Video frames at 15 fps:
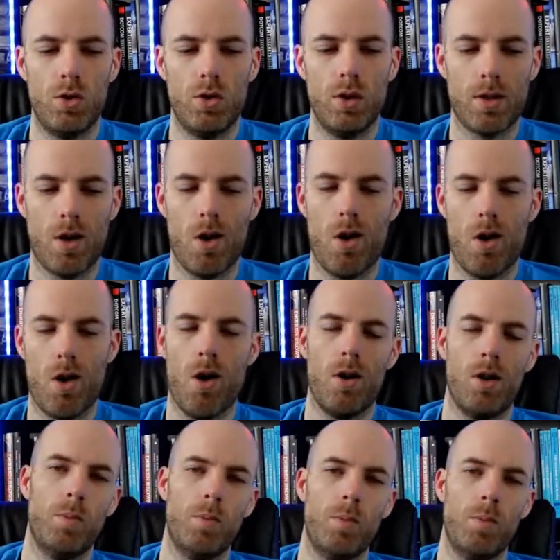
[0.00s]
It's hard
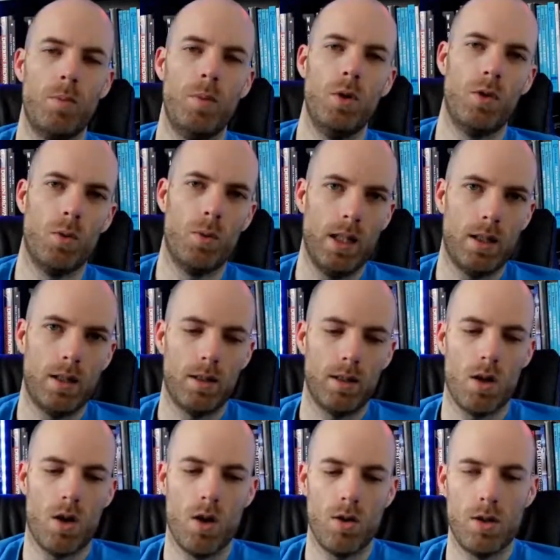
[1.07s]
to be overweight. It's
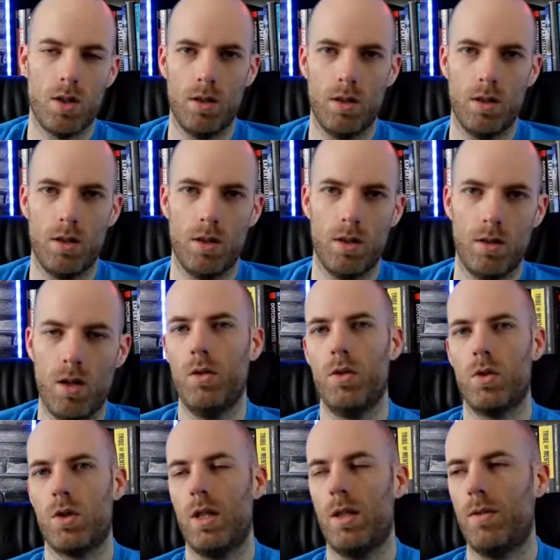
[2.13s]
hard to not love
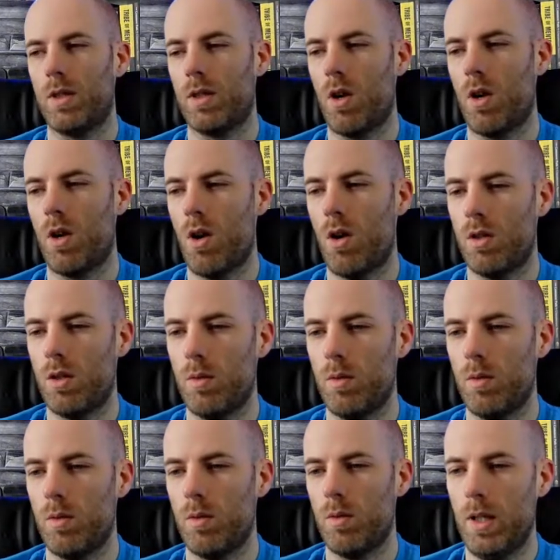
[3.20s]
yourself. It's hard to
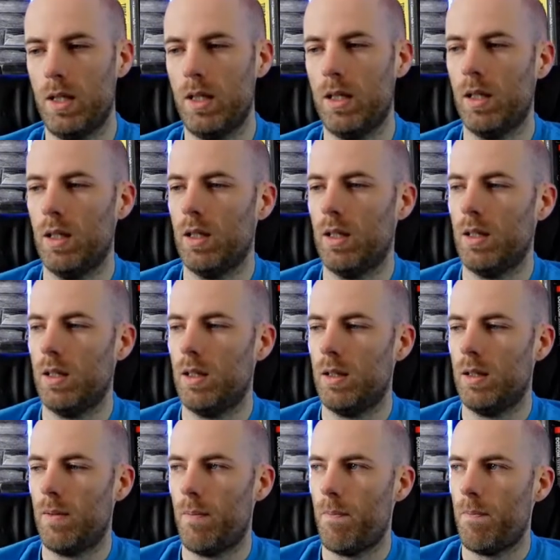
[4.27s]
be
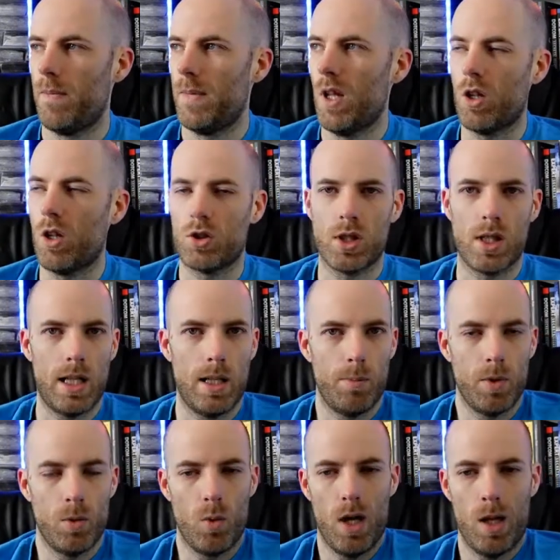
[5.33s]
not
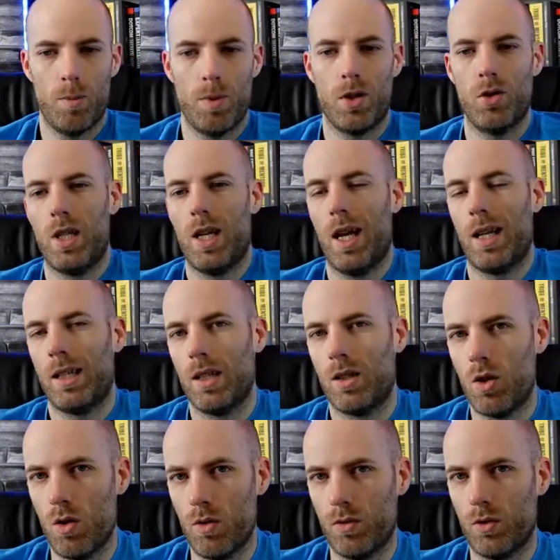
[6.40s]
sleeping well because you can't get
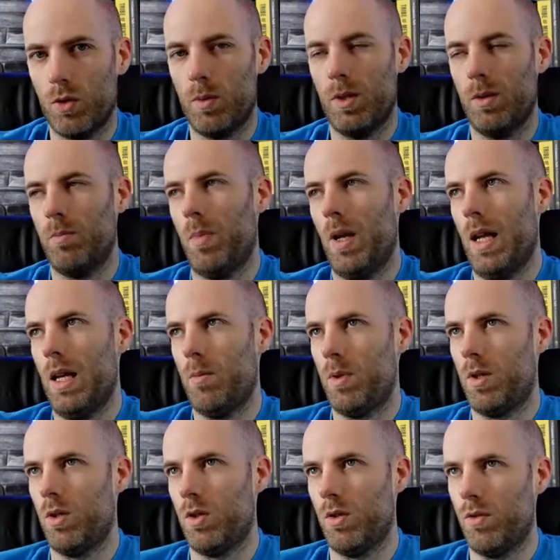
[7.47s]
comfortable in bed
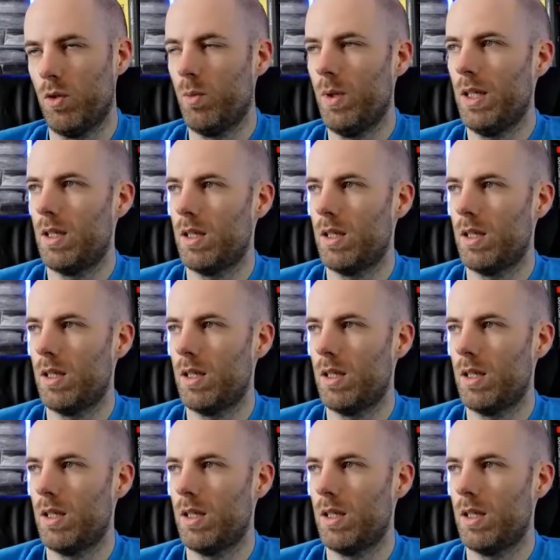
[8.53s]
because of your weight.